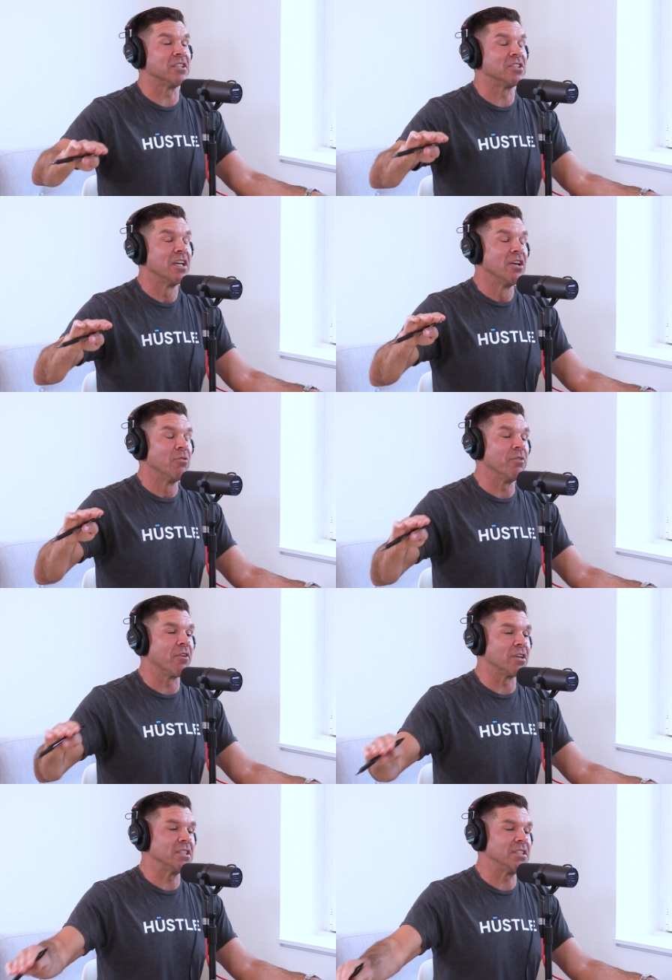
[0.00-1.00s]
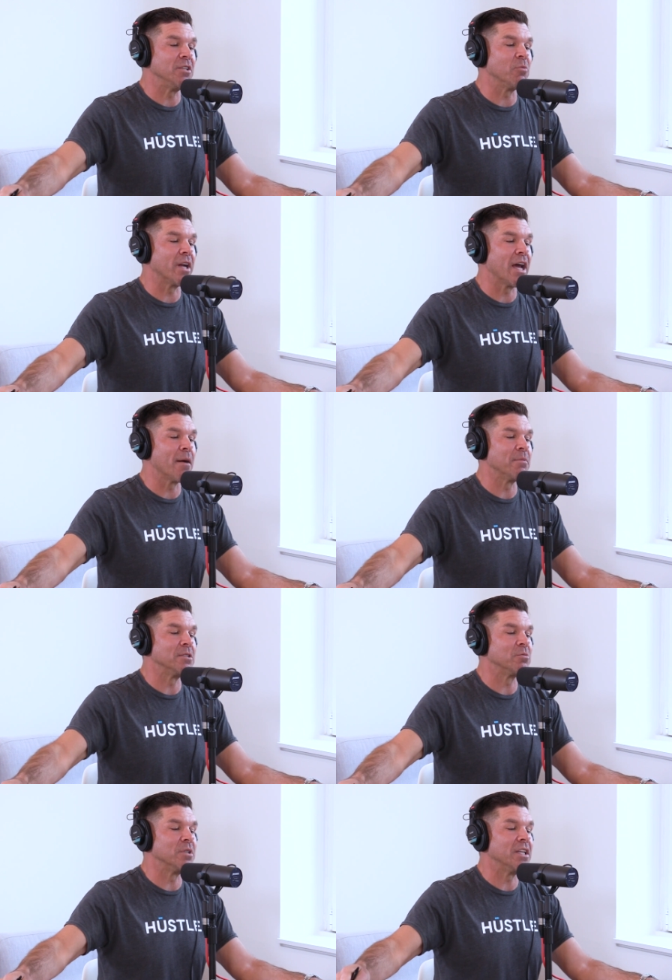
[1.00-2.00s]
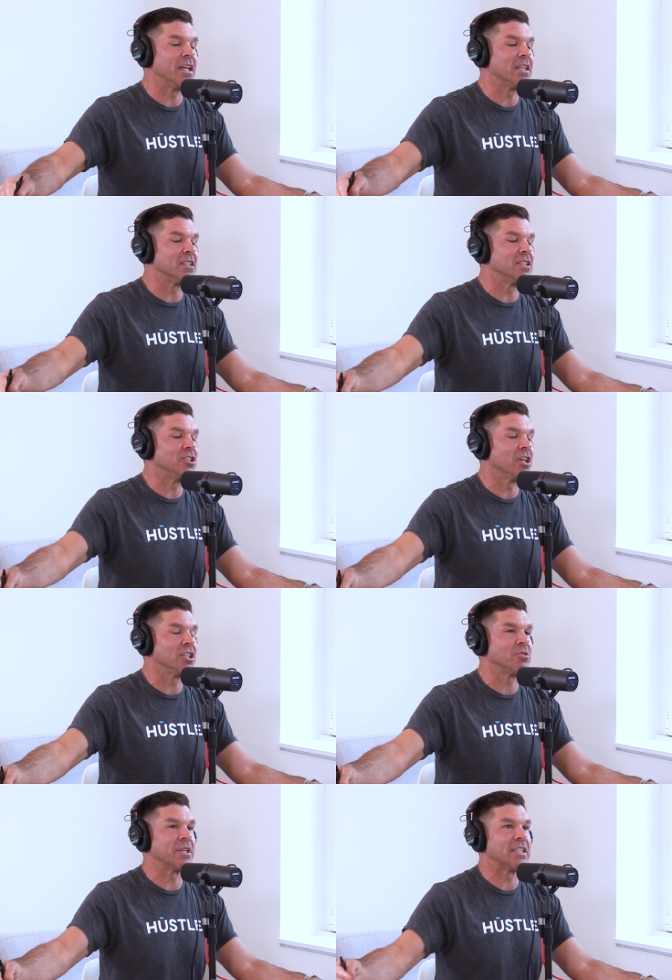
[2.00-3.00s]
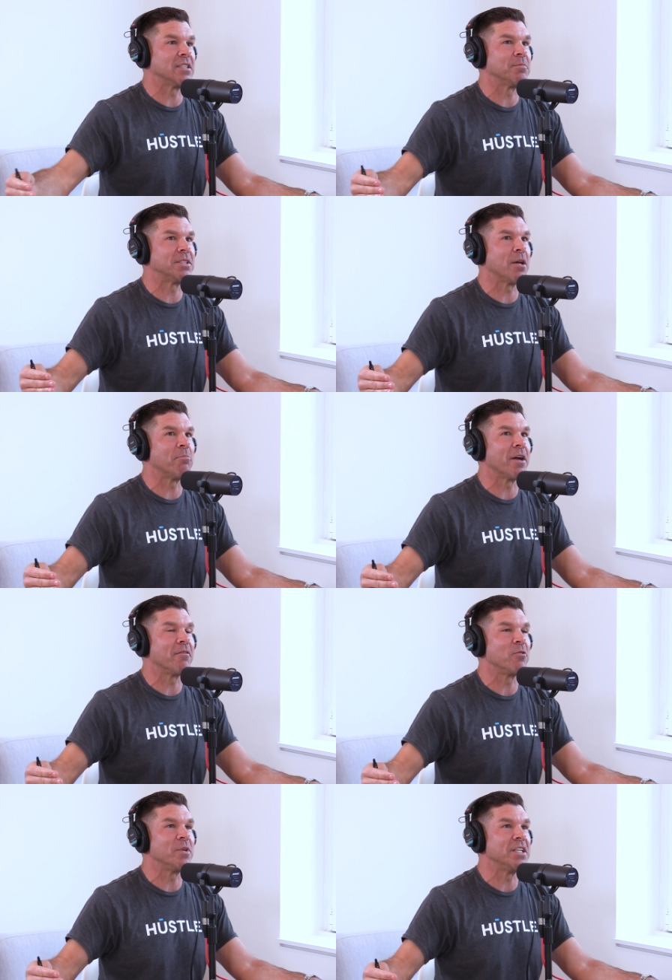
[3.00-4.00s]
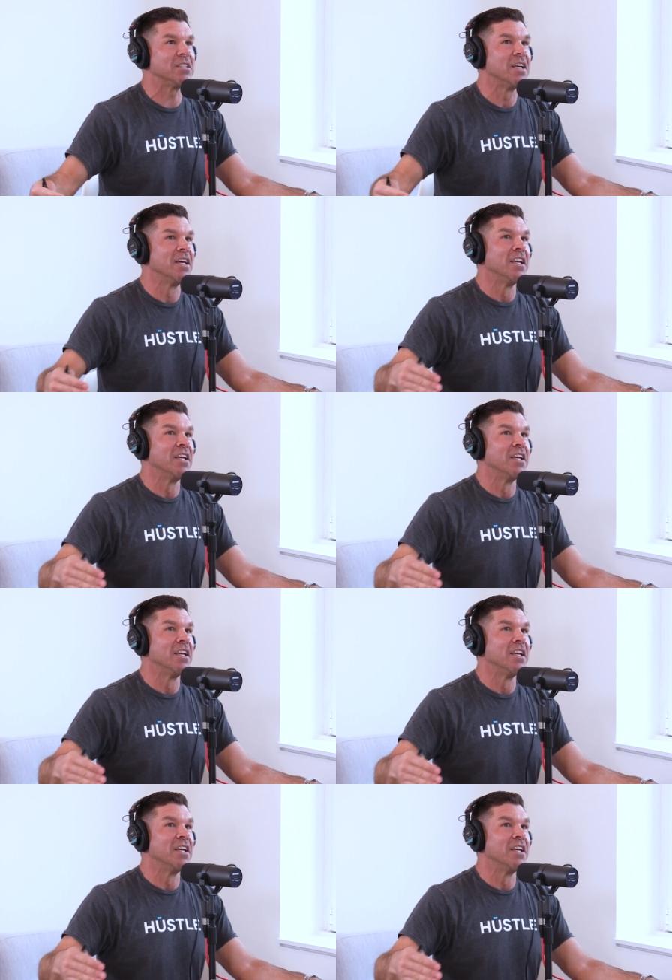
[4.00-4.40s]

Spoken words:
Because we've already seen what happens when Anthony Joshua gets upset by Ruiz.